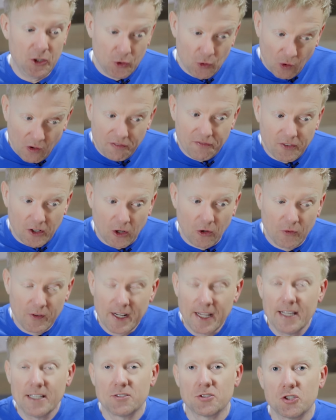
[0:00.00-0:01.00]
your
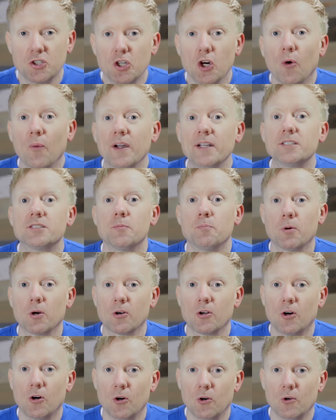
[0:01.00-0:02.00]
phone is going to
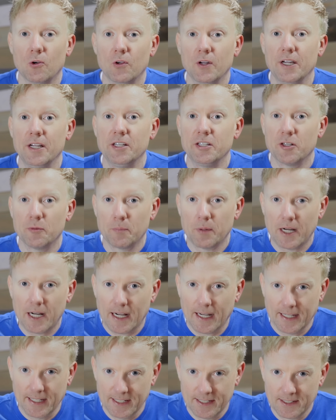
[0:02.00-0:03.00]
burn a hole in your
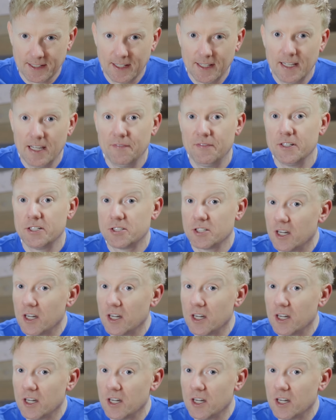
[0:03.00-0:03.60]
pocket. If it